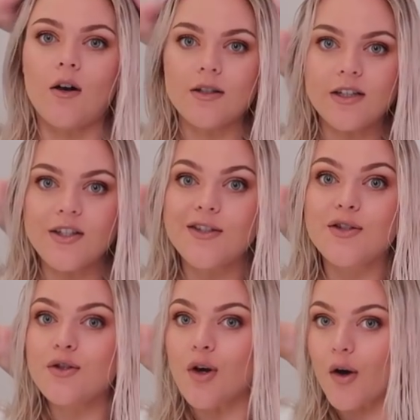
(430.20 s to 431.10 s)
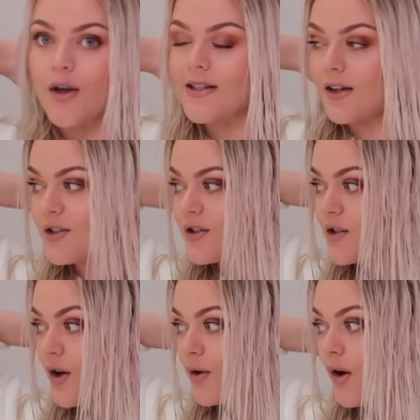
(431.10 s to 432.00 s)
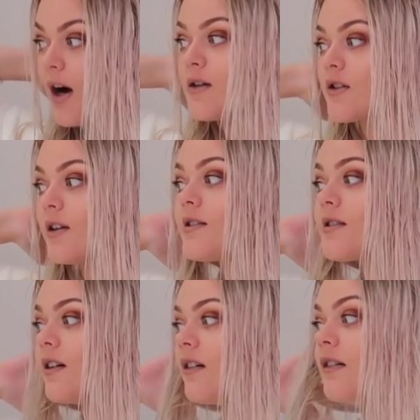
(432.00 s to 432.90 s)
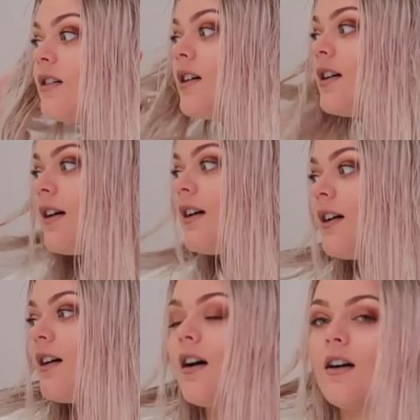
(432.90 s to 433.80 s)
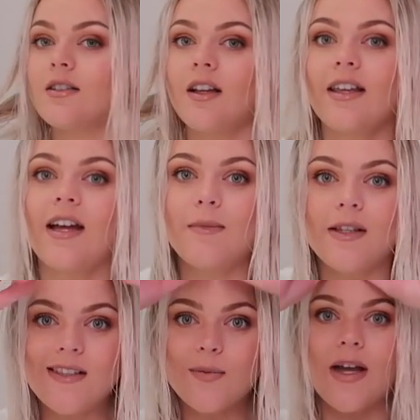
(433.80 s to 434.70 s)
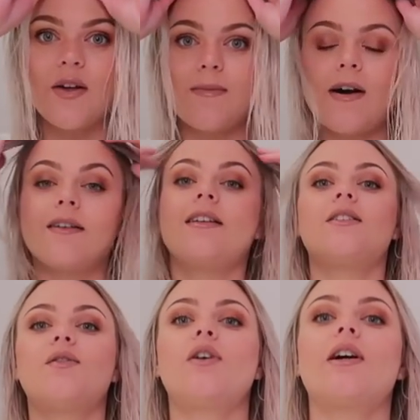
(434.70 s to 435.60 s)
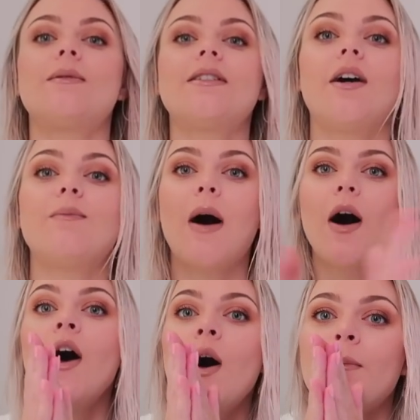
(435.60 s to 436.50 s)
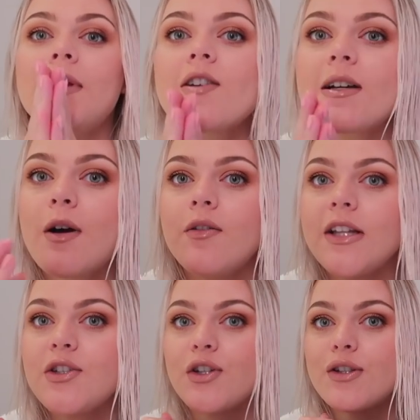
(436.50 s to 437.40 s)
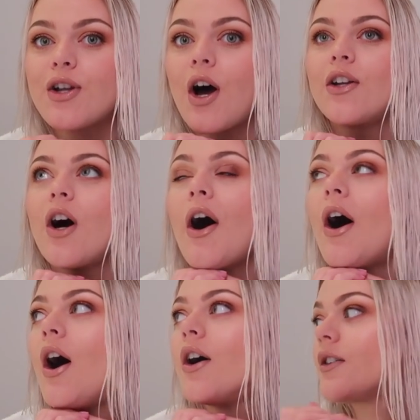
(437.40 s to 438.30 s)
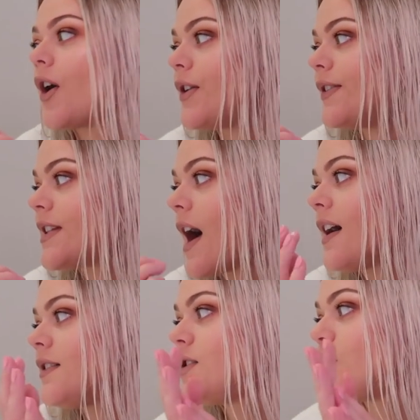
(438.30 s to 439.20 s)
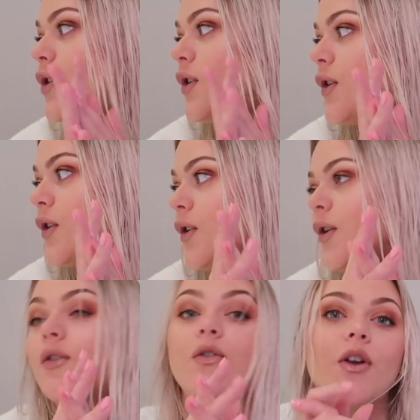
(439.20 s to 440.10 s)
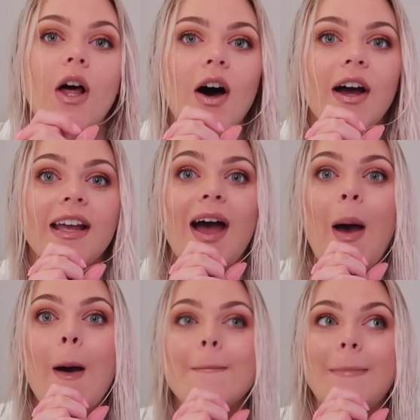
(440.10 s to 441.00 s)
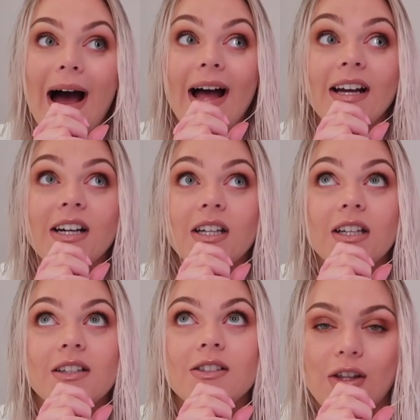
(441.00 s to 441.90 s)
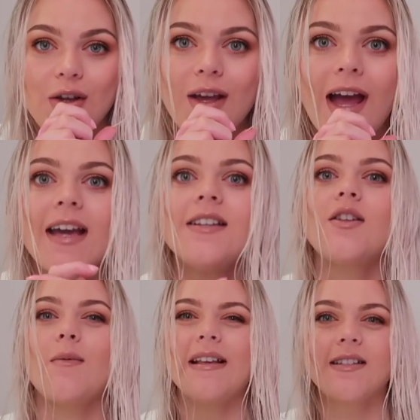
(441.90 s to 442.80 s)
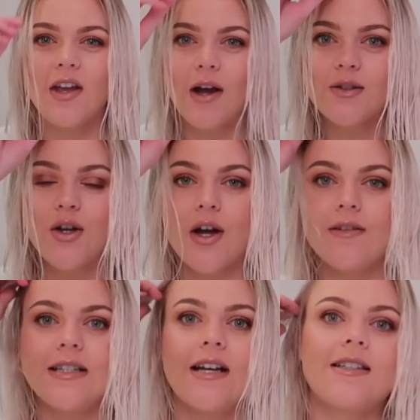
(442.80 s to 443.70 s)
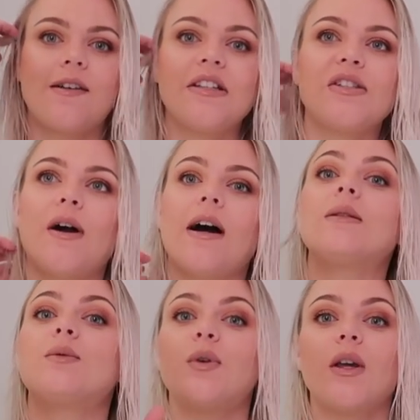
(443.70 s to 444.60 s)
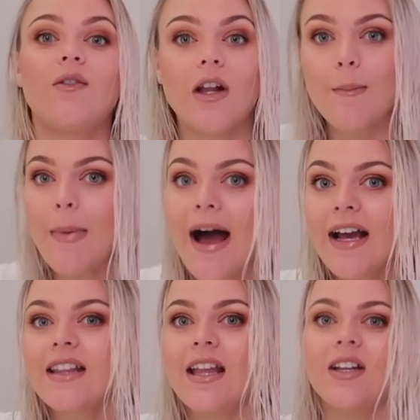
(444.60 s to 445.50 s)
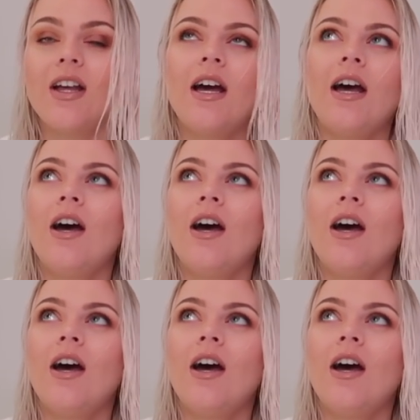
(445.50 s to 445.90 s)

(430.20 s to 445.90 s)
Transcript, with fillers: I was actually so, it's actually so hot outside still. I was like getting a bit sweaty on the balcony, so I thought I'd come inside. But me and Jasper have literally just done our COVID test to fly back to the UK. So basically you have to do a COVID test 72 hours before you fly back, and then